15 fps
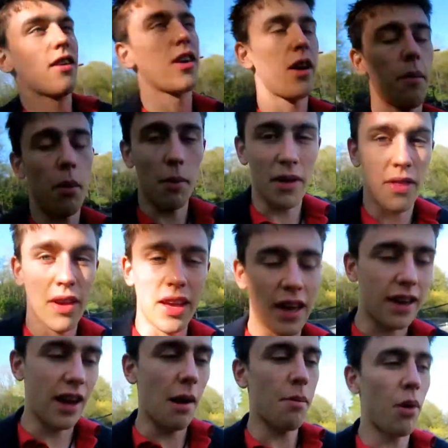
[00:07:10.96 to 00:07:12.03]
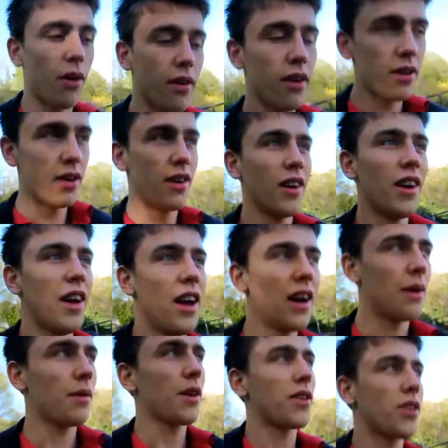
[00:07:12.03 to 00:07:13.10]
gonna put my thinking cap on.
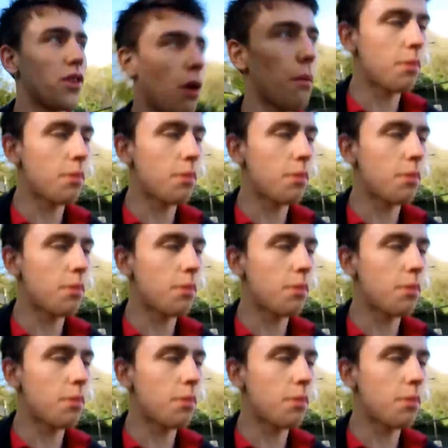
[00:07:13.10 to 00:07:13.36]
I'm gonna stop